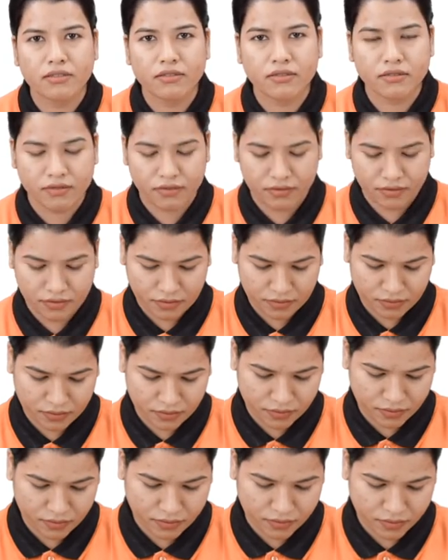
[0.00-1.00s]

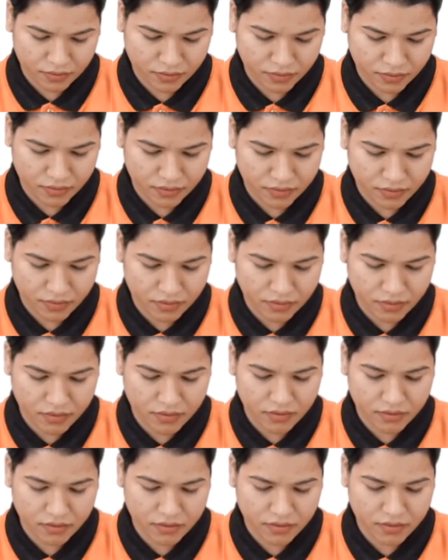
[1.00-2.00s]

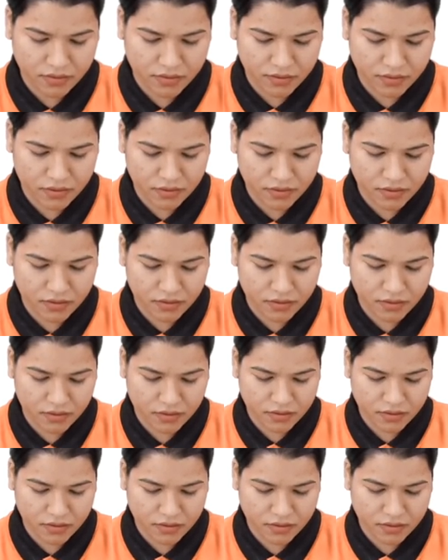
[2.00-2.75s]
[no speech]